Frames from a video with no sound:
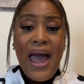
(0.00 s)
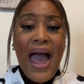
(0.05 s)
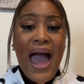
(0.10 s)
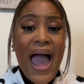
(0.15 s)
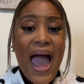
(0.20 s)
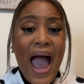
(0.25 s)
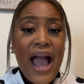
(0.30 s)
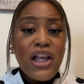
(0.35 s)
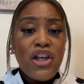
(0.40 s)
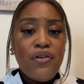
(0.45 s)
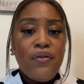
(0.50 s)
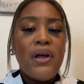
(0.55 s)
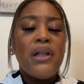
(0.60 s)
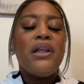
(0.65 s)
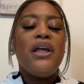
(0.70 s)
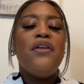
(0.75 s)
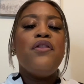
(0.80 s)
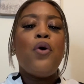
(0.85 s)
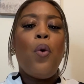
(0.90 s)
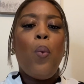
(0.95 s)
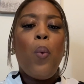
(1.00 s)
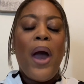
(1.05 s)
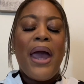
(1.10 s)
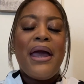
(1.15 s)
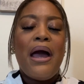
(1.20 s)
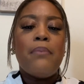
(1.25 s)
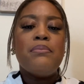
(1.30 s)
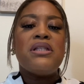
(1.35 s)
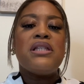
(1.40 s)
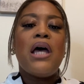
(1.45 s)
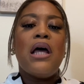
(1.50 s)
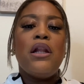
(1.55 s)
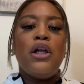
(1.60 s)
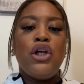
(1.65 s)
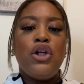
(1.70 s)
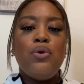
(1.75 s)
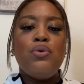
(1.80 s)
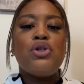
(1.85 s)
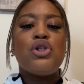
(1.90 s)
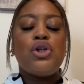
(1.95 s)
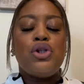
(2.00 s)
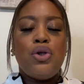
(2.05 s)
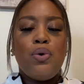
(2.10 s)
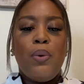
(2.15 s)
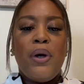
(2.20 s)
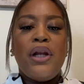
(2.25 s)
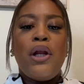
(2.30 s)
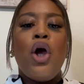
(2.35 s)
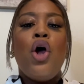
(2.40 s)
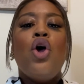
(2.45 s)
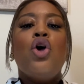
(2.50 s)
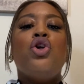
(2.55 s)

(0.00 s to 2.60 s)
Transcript: accurately the way I'm telling you to do it,